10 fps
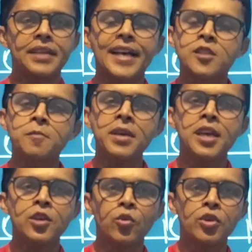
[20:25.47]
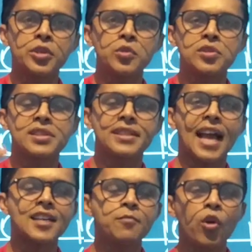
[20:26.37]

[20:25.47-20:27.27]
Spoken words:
text me. You could use a chat